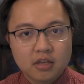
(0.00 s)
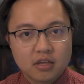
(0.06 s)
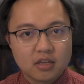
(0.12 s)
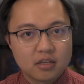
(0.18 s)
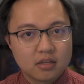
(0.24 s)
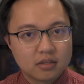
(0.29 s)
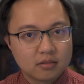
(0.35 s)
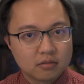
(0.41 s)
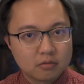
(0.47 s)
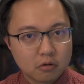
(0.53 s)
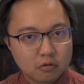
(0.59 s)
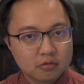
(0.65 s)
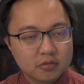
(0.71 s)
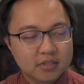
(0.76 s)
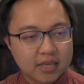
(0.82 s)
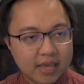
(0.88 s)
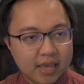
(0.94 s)

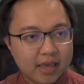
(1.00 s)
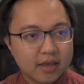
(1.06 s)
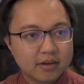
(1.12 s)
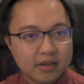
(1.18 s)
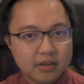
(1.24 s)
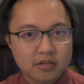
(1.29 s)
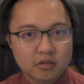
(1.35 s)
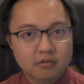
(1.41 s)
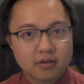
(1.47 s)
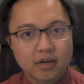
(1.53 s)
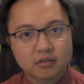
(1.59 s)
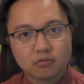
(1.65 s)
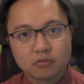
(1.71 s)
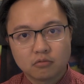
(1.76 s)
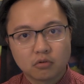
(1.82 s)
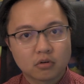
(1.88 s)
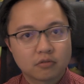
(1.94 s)
those can interact
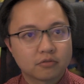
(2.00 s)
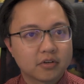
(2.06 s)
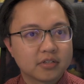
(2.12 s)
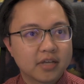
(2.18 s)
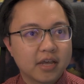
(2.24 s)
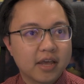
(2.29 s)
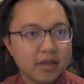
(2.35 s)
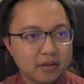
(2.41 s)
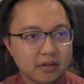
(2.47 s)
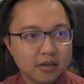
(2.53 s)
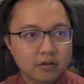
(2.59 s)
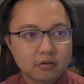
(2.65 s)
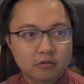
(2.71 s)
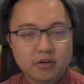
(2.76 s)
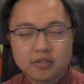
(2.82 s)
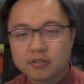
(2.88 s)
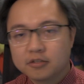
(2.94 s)
with warfarin and
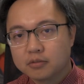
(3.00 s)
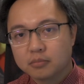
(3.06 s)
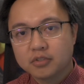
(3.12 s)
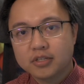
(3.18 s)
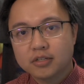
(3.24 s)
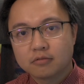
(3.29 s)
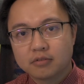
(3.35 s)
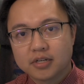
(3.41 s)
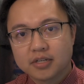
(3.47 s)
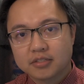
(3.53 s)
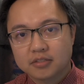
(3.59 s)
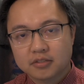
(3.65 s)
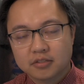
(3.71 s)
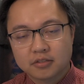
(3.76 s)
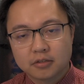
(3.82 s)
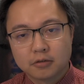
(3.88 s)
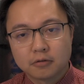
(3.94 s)
increase your bleed risk.
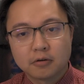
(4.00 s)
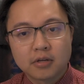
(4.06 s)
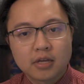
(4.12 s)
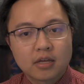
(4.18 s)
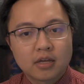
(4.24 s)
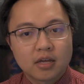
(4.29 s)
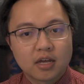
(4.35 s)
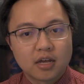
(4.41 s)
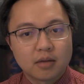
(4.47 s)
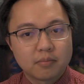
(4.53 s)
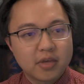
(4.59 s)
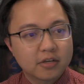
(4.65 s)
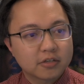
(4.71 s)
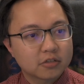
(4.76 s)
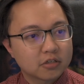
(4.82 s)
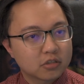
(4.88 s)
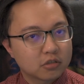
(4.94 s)
So make
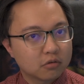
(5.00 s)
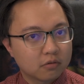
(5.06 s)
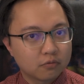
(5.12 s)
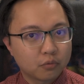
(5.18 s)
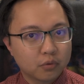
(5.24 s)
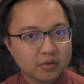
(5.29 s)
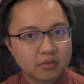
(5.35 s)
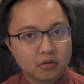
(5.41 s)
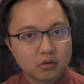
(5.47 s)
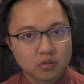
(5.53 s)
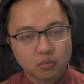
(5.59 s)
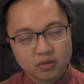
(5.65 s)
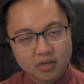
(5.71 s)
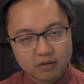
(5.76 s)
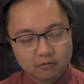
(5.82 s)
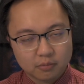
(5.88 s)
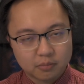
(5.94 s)
sure to avoid those
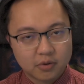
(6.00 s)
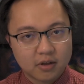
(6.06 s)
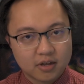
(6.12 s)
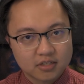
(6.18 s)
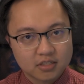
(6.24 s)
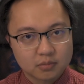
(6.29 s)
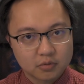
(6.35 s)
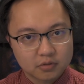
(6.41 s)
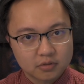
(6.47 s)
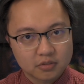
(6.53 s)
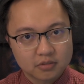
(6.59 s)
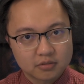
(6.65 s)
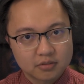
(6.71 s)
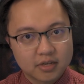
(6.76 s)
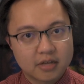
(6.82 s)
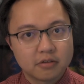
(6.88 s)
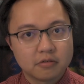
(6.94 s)
whenever possible so
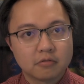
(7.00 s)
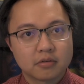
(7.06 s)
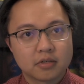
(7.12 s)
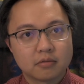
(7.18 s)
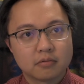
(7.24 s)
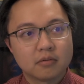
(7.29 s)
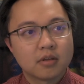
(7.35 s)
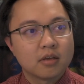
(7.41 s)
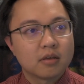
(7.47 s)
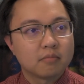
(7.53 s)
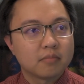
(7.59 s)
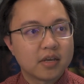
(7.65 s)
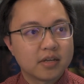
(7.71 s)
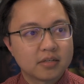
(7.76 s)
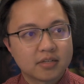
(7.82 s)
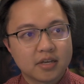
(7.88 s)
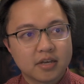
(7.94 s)
that you can
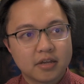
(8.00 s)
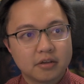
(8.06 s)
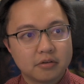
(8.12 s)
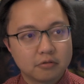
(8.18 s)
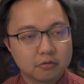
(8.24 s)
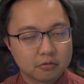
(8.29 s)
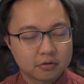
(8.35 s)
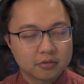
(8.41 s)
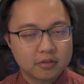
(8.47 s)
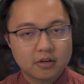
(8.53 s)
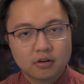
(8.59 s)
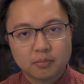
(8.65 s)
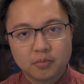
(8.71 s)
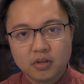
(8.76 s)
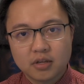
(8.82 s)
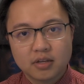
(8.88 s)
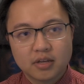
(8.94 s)
maintain your
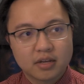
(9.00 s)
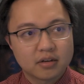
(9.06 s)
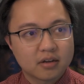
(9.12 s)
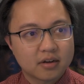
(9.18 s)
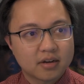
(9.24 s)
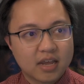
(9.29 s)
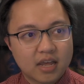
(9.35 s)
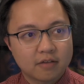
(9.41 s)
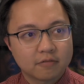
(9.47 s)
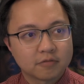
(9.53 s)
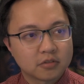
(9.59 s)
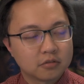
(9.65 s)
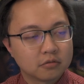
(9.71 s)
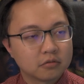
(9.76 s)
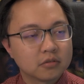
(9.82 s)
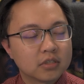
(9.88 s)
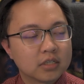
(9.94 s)
therapy and not have
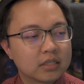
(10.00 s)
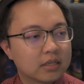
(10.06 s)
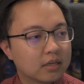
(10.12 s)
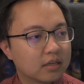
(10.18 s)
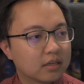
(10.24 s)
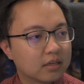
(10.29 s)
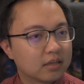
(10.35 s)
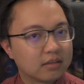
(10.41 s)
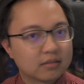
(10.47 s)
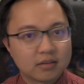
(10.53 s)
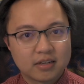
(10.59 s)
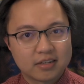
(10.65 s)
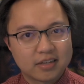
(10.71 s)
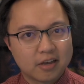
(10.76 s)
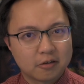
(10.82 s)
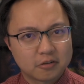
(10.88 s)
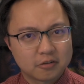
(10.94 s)
to
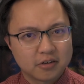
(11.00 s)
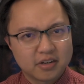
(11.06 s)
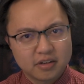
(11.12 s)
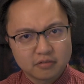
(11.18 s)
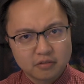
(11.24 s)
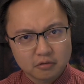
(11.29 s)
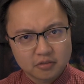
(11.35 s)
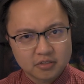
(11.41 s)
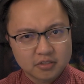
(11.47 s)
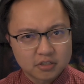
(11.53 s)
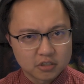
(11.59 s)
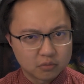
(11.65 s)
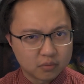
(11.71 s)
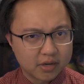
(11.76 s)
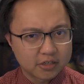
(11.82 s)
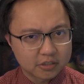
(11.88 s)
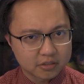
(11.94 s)
encounter any of those
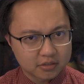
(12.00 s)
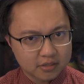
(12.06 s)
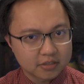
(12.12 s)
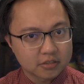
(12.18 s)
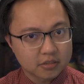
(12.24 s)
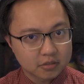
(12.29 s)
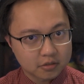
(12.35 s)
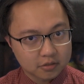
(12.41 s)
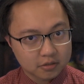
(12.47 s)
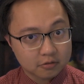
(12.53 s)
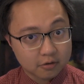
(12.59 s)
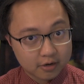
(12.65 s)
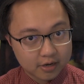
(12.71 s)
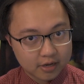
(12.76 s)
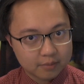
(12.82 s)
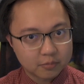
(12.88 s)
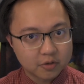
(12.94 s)
situations I just
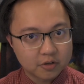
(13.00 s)
described.